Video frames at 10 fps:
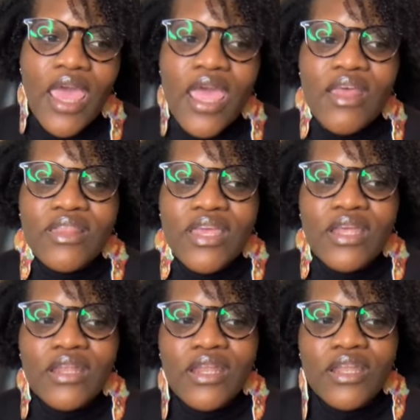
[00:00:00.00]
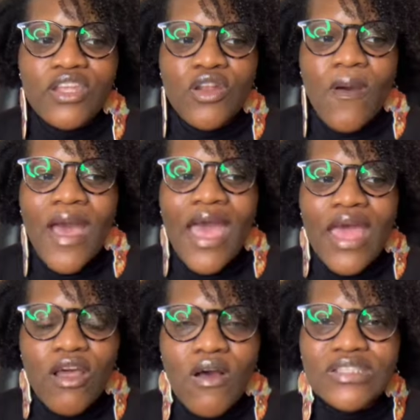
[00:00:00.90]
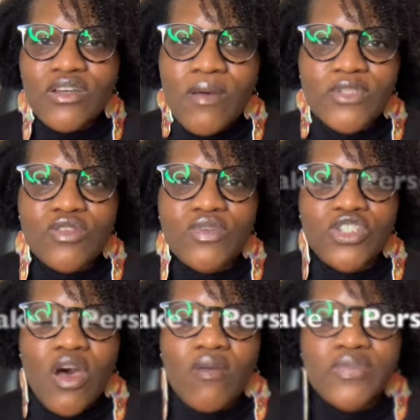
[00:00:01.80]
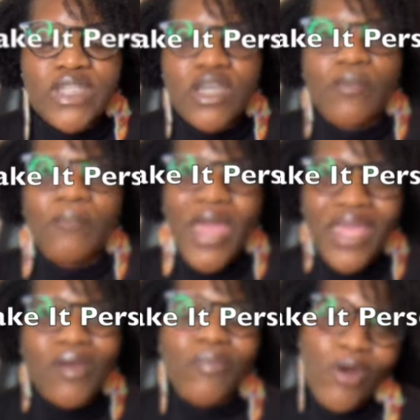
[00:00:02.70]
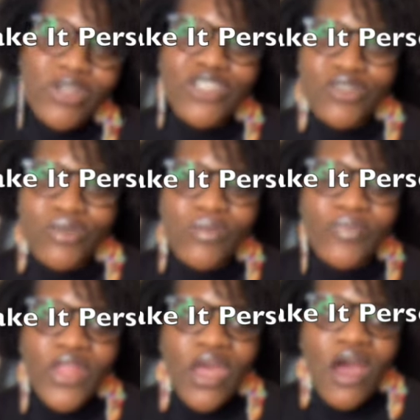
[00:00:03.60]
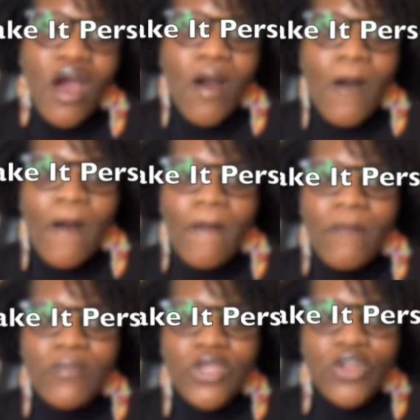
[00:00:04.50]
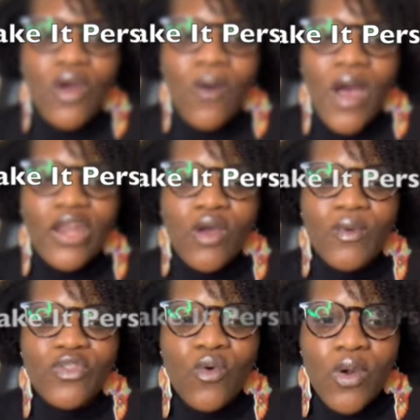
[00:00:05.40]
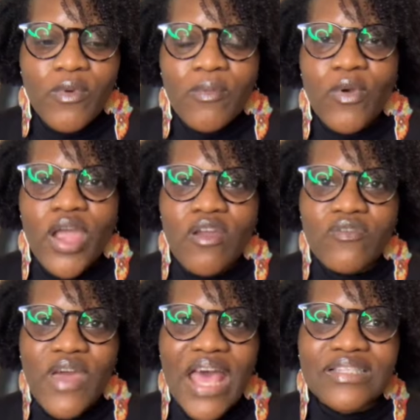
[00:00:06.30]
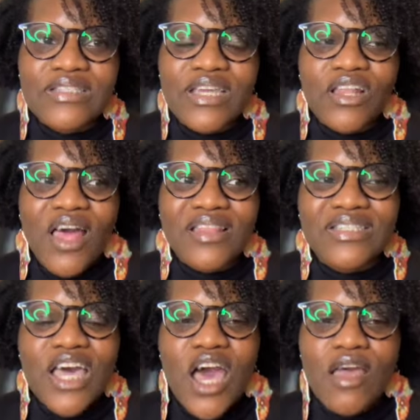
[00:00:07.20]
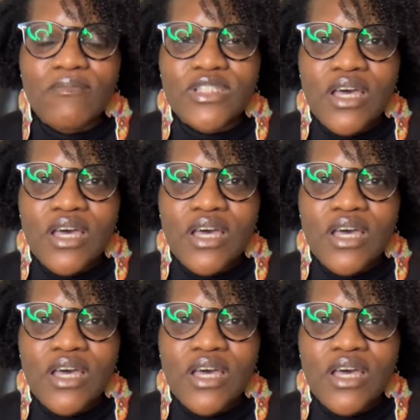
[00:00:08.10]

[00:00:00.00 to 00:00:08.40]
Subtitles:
And then, you know, I had to also come to the resolve, Dia, make it personal. You know, I know with corporate prayer and fasting, a lot of the times